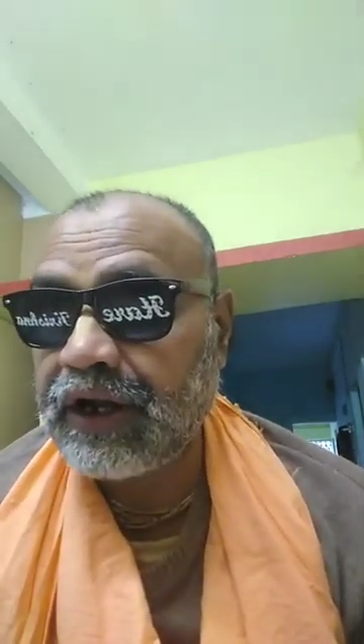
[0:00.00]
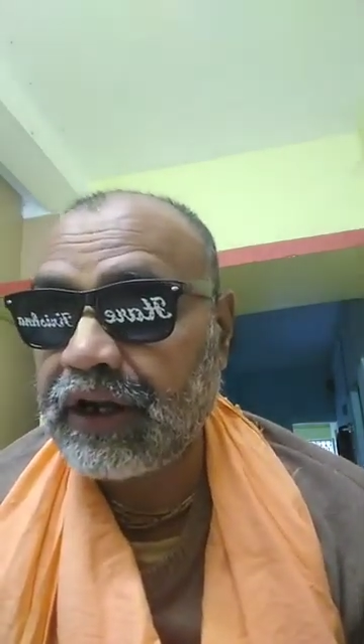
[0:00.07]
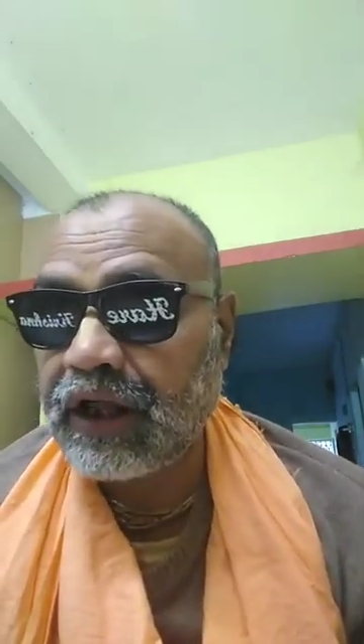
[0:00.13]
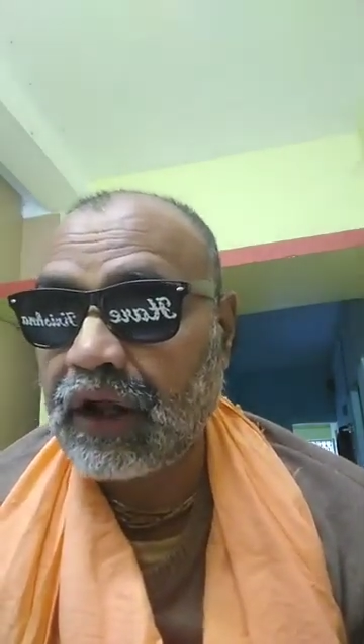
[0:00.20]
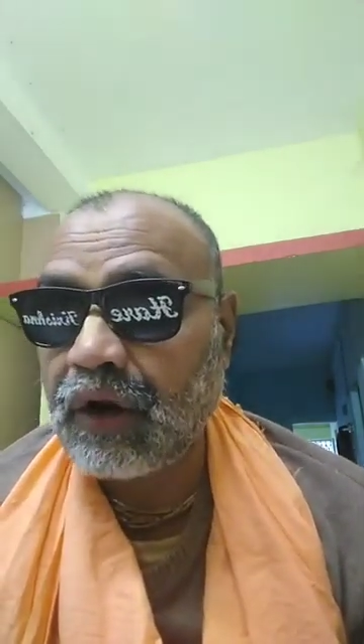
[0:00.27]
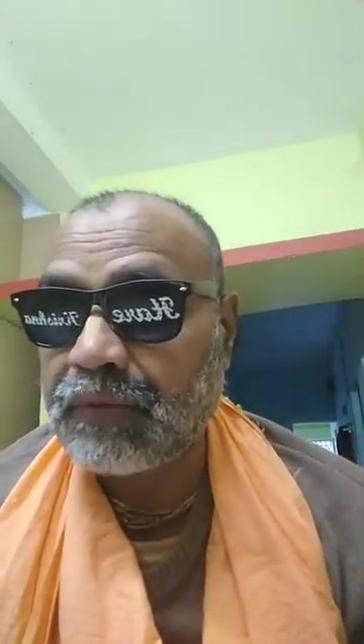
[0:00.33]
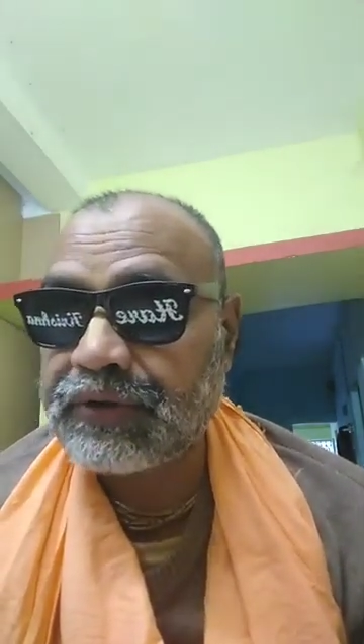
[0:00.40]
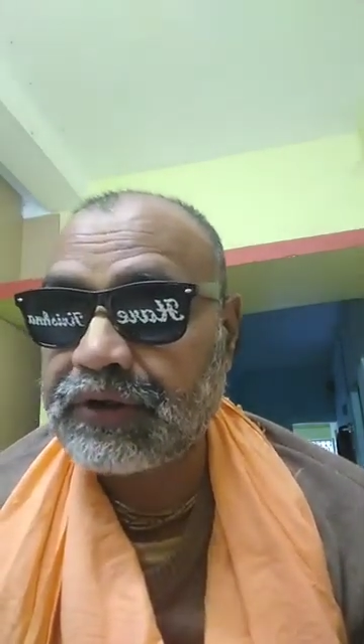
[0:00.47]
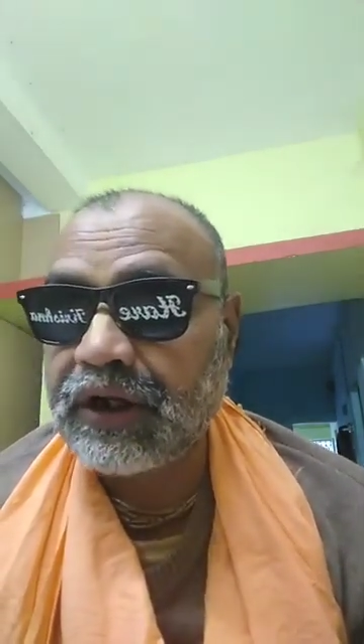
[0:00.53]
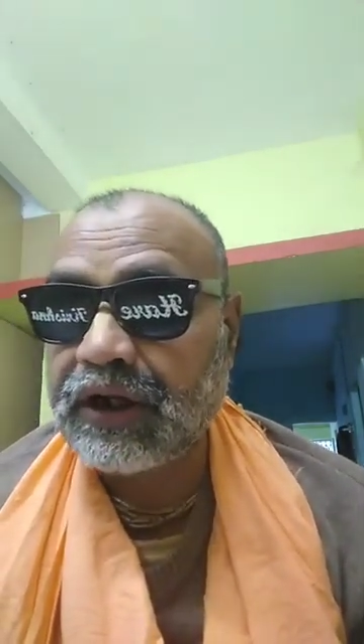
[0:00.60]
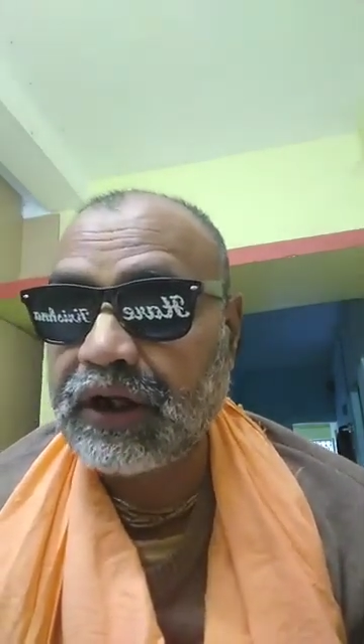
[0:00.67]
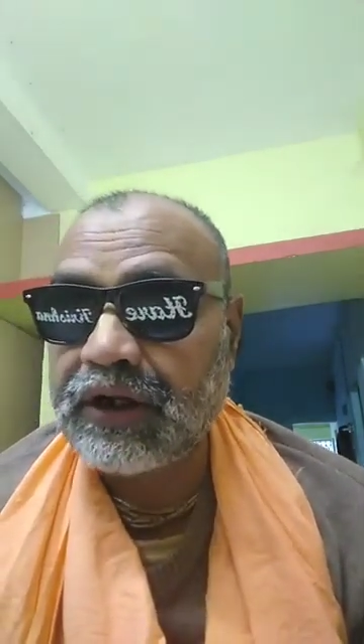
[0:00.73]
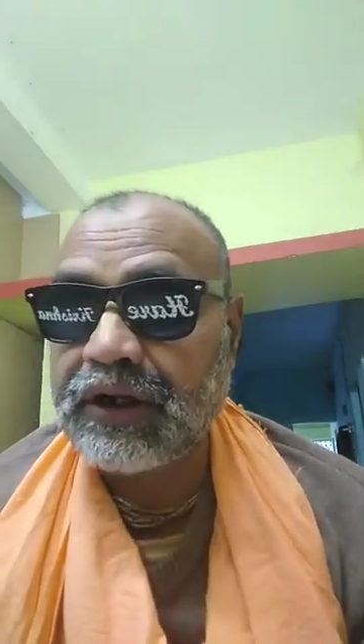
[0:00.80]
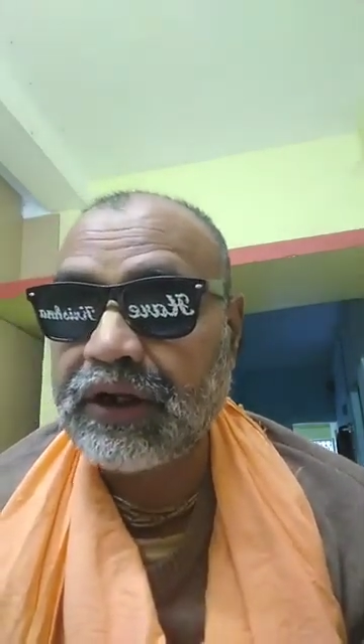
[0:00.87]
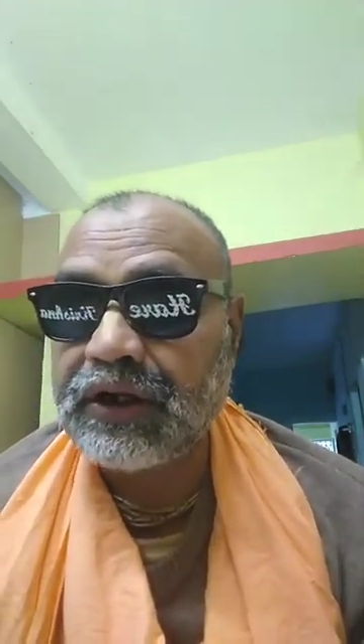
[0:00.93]
an
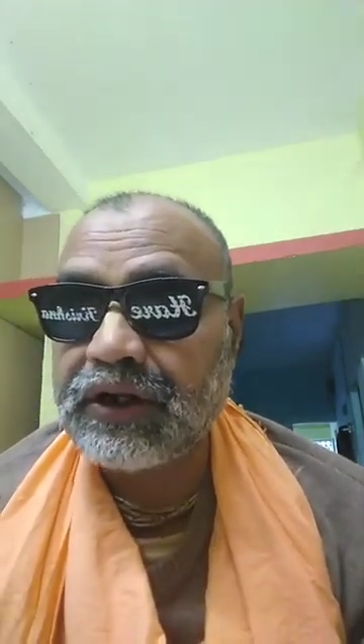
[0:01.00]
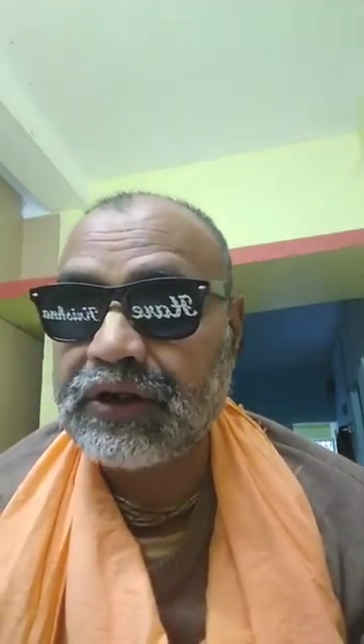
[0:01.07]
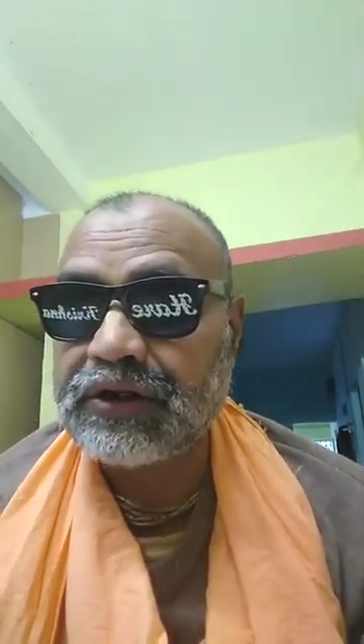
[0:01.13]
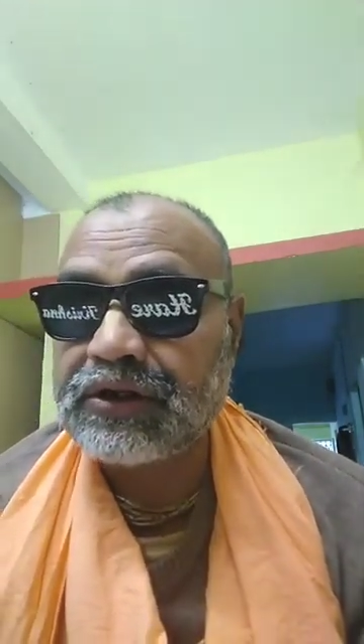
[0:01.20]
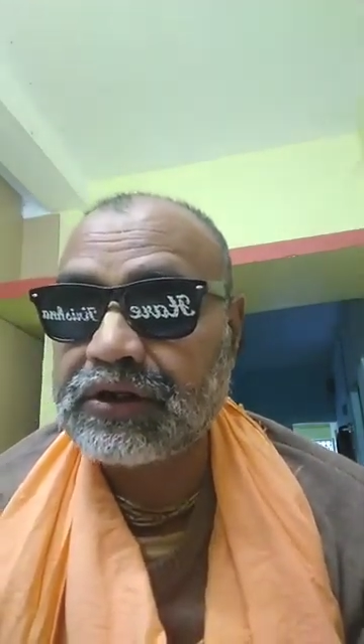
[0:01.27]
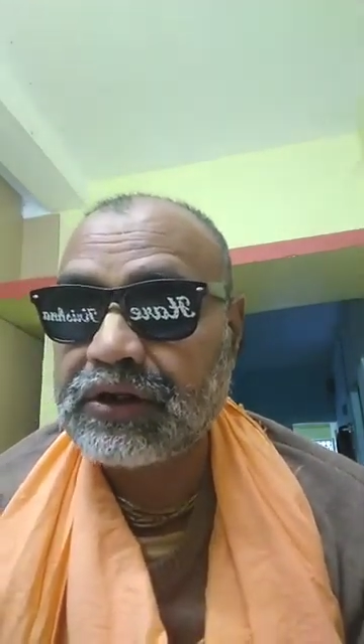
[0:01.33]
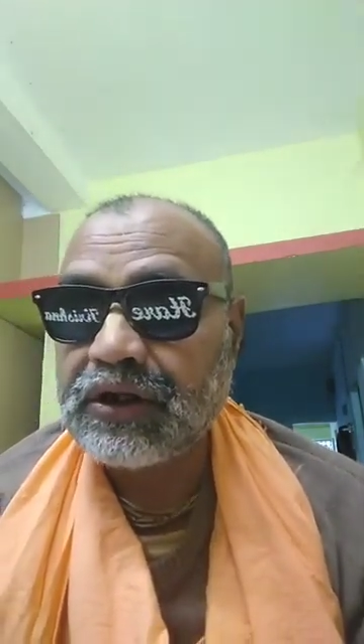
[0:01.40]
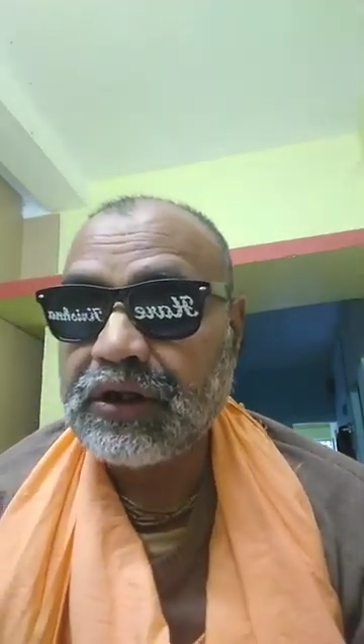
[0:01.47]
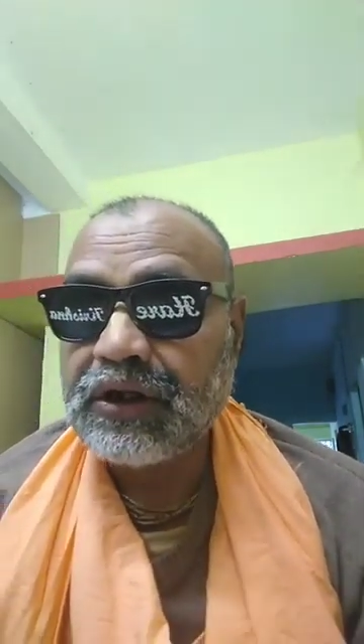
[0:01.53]
obstacle in his